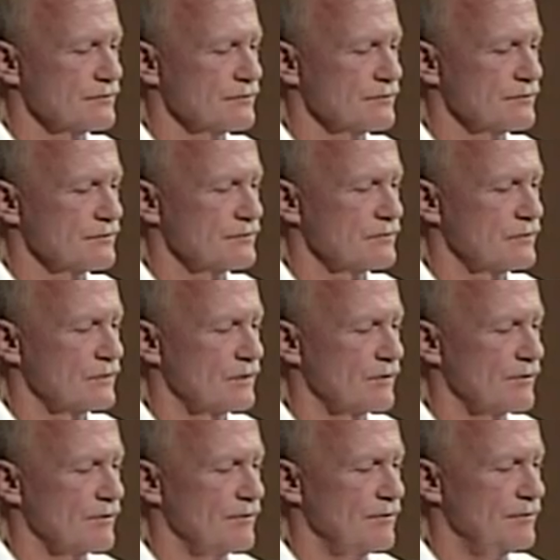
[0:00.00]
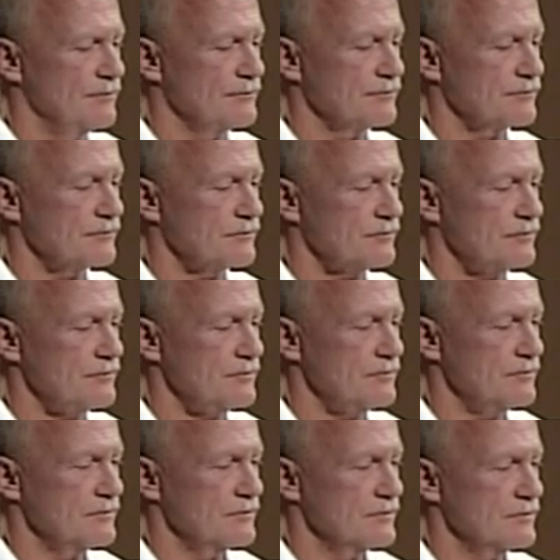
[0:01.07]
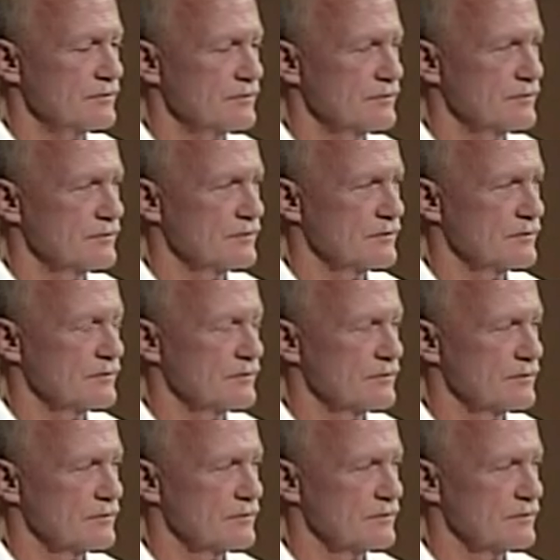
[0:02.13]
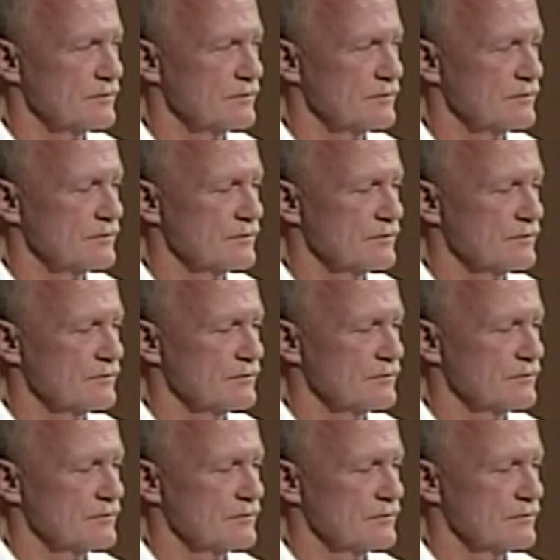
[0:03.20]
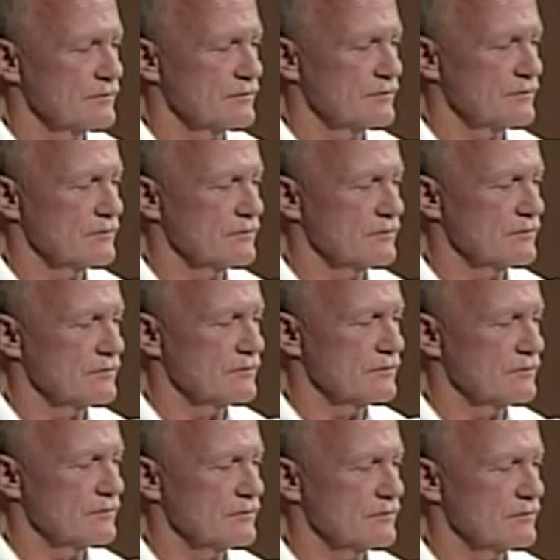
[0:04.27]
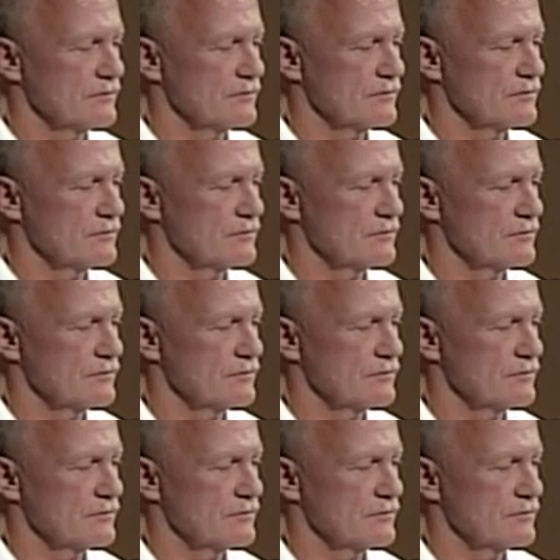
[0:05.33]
(not speaking)